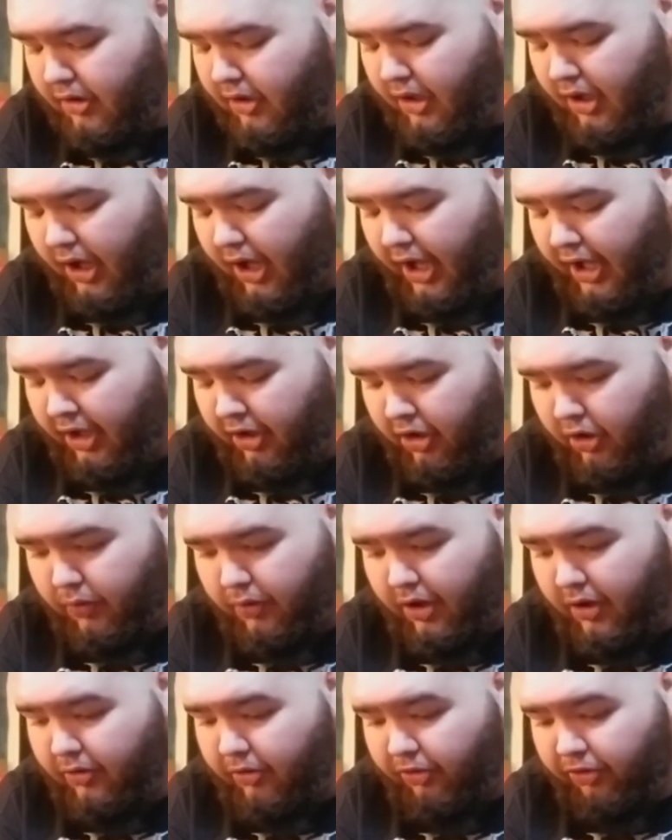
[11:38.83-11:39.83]
I can go
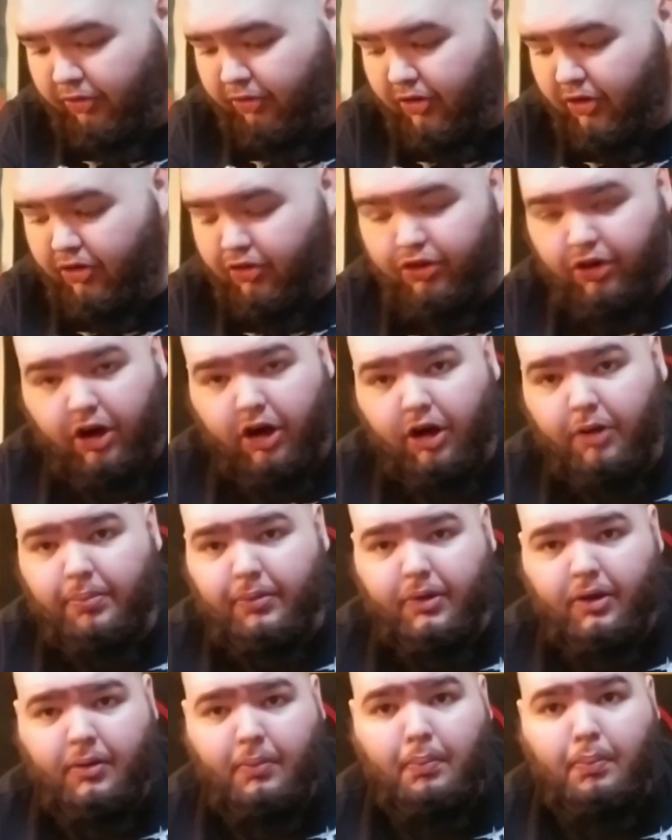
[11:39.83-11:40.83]
down to C sharp
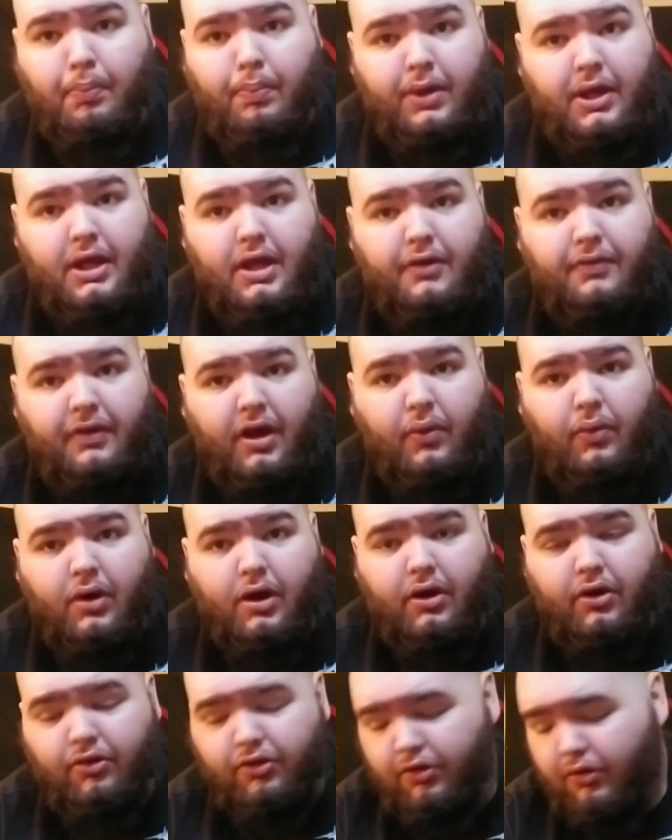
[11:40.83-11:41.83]
and B if I
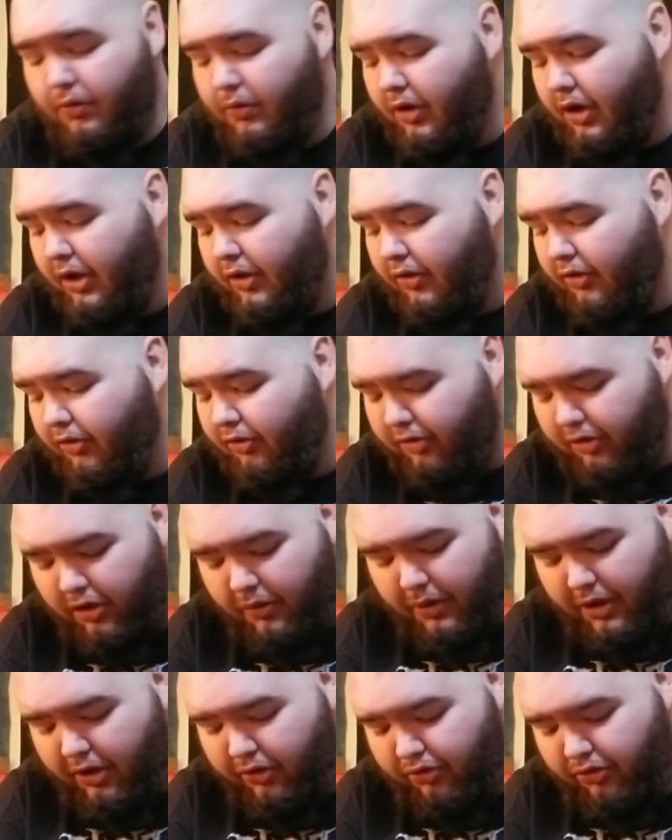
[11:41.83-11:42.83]
wanted to on this
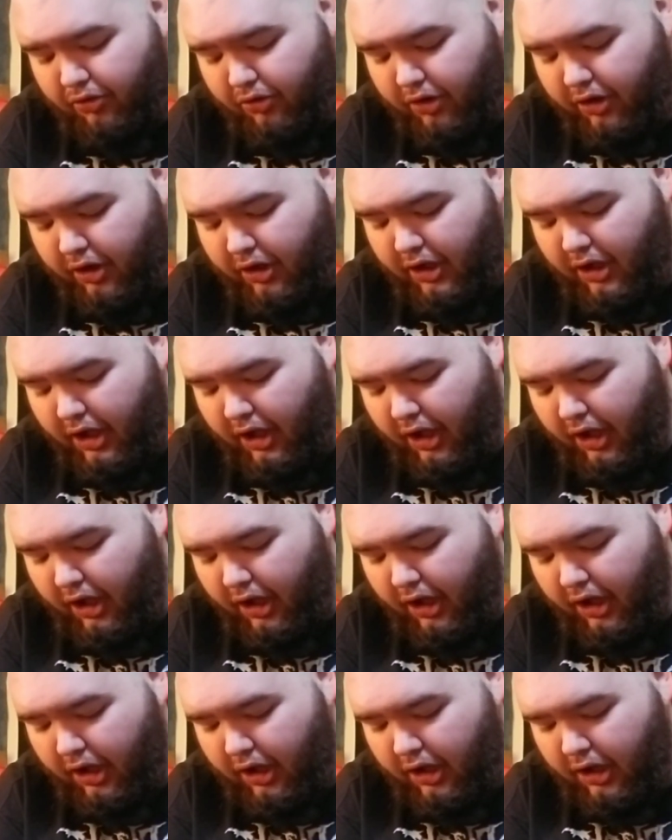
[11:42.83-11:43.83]
low-ass string,
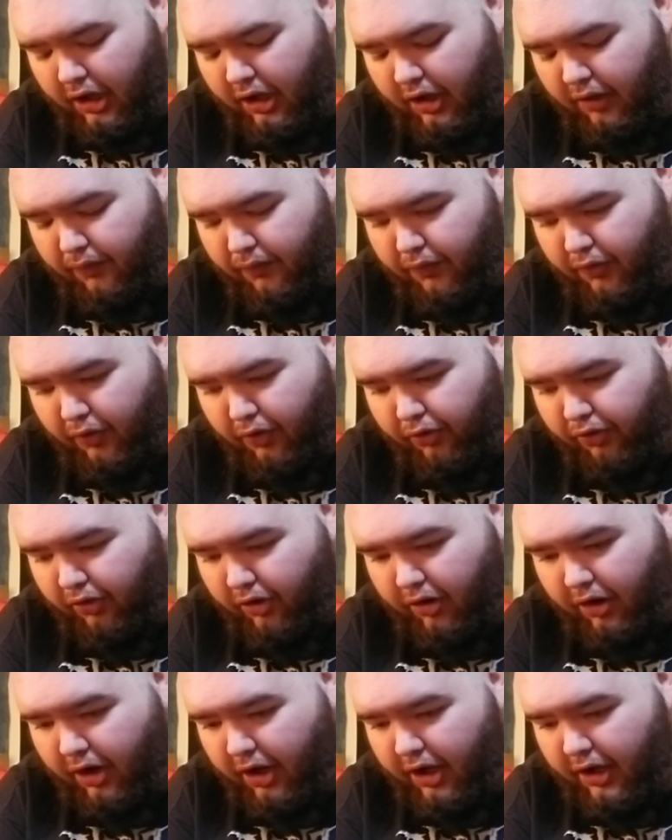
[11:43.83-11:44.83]
and it feels
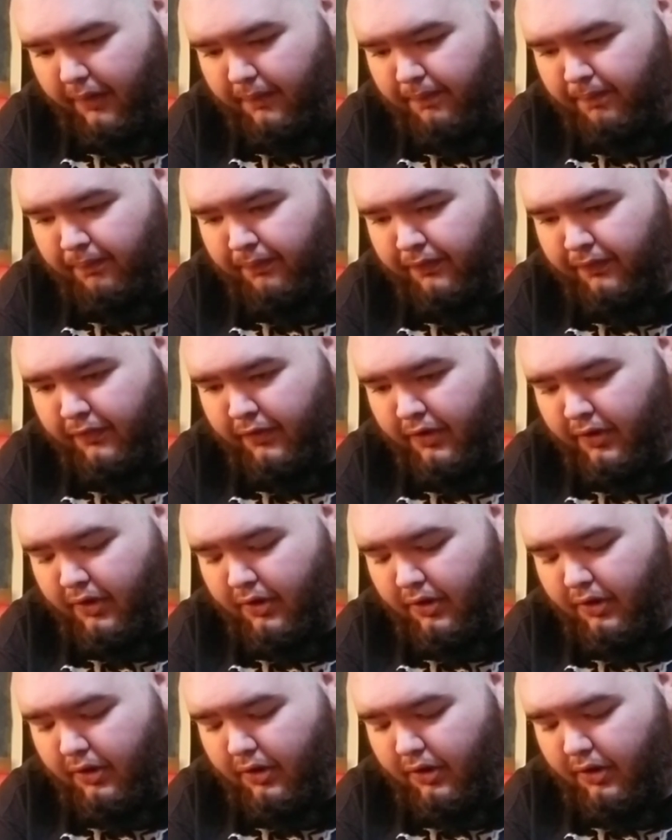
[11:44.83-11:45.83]
alright.
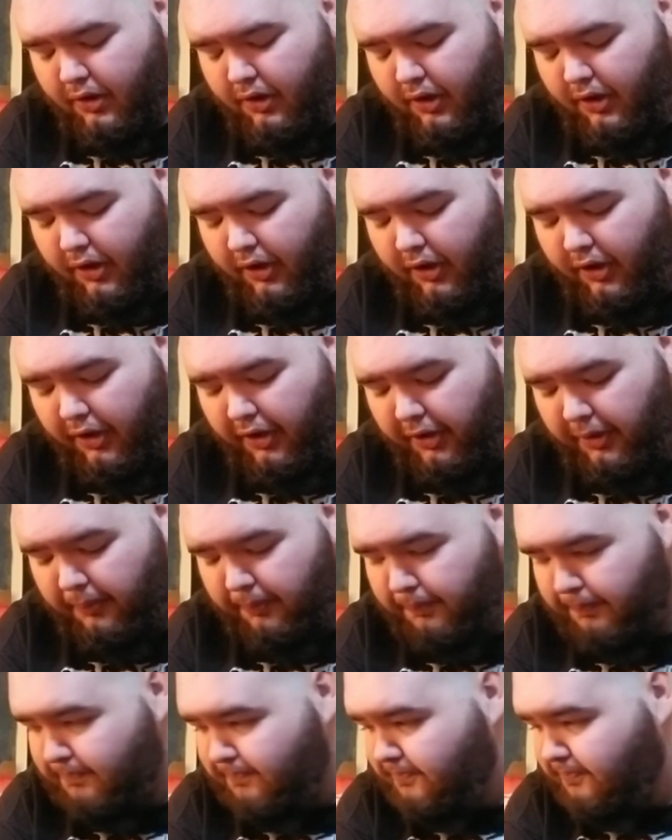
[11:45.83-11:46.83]

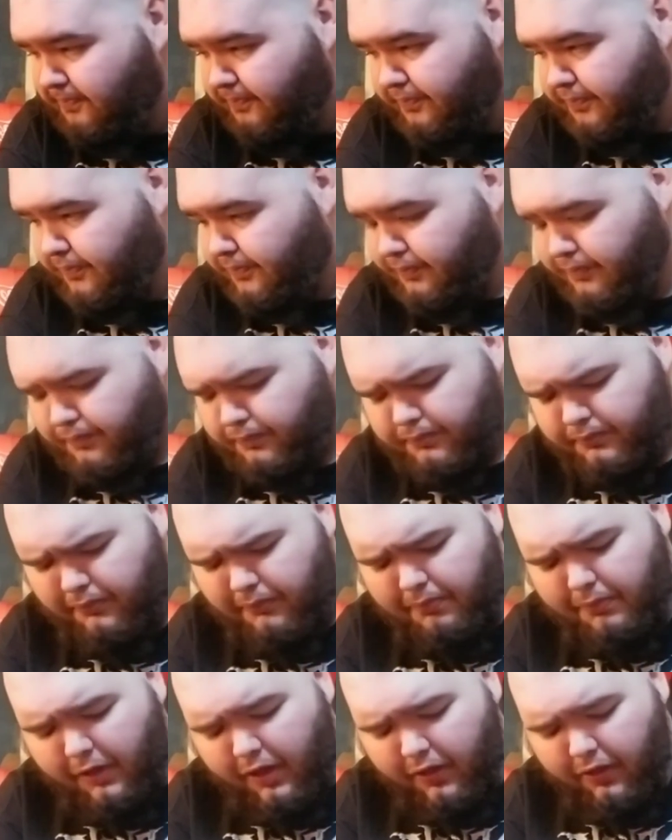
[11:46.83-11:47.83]

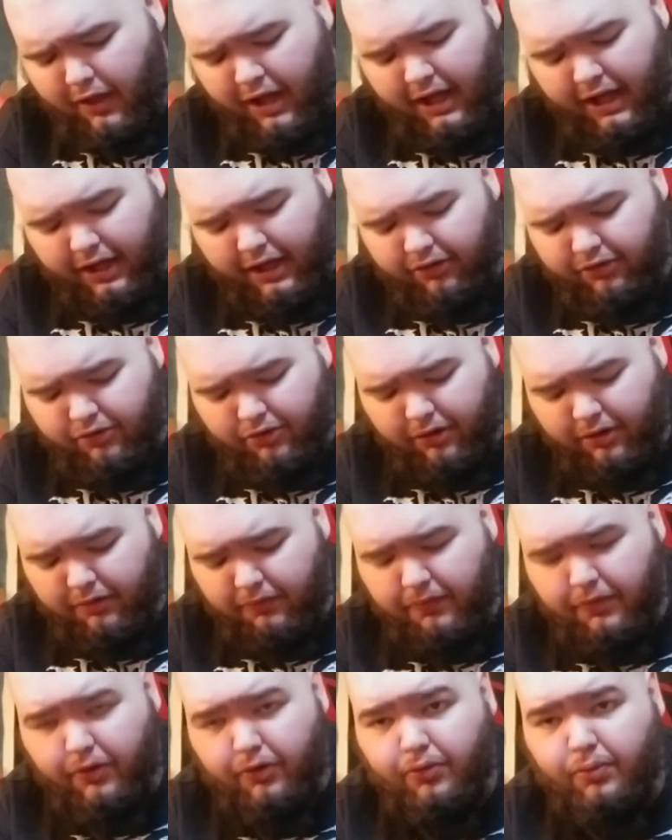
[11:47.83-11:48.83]
The high string
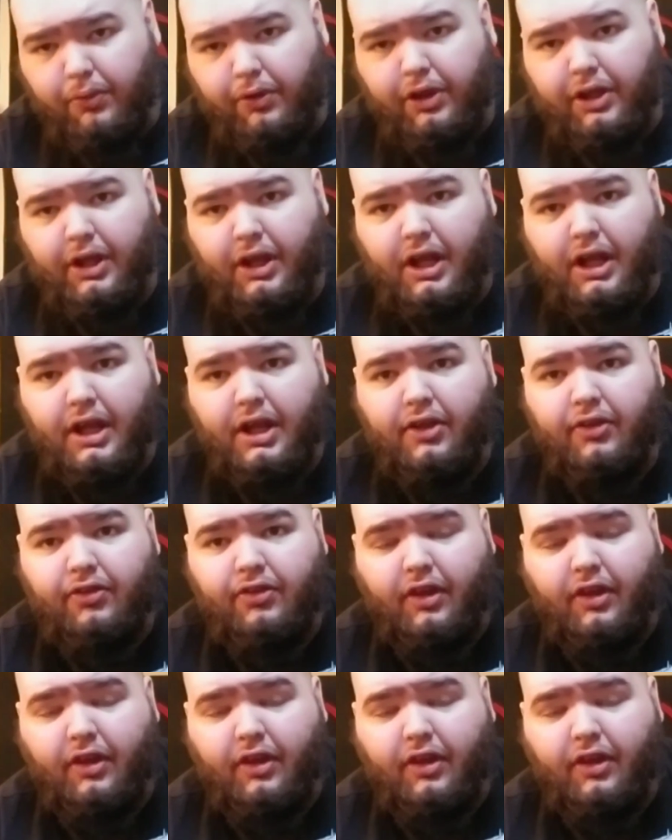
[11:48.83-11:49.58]
feels really nice.